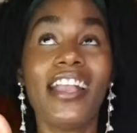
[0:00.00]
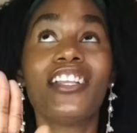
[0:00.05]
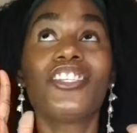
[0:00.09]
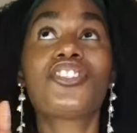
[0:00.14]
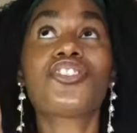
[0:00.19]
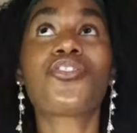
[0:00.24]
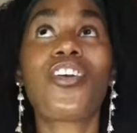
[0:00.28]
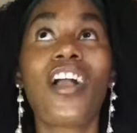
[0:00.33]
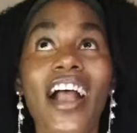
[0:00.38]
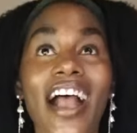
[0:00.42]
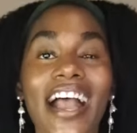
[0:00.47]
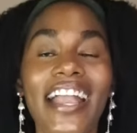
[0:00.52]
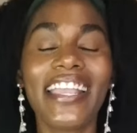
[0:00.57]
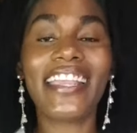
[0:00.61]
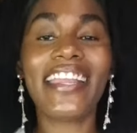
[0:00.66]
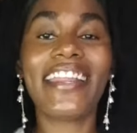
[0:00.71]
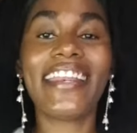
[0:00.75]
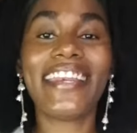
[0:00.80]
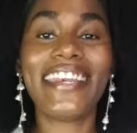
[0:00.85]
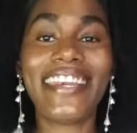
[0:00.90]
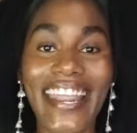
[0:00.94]
try
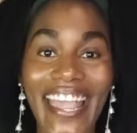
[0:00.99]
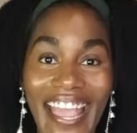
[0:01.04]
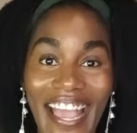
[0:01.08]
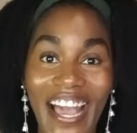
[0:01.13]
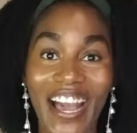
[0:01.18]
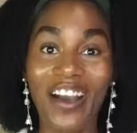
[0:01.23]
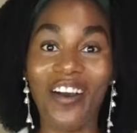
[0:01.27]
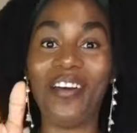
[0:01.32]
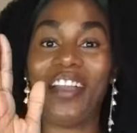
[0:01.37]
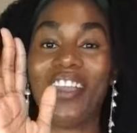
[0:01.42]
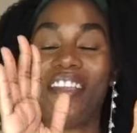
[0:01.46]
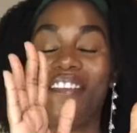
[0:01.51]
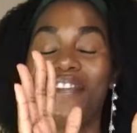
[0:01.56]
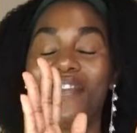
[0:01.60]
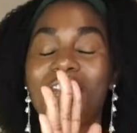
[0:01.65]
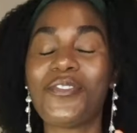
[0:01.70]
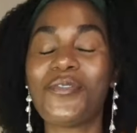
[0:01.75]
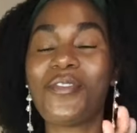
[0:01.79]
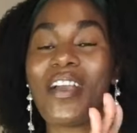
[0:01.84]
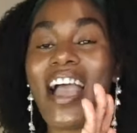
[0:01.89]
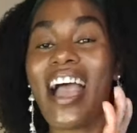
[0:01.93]
it now if
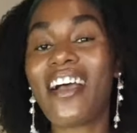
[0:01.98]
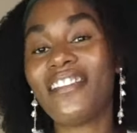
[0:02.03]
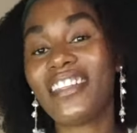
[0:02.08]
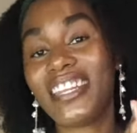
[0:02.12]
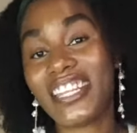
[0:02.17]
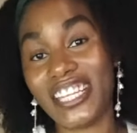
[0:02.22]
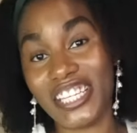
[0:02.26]
you have an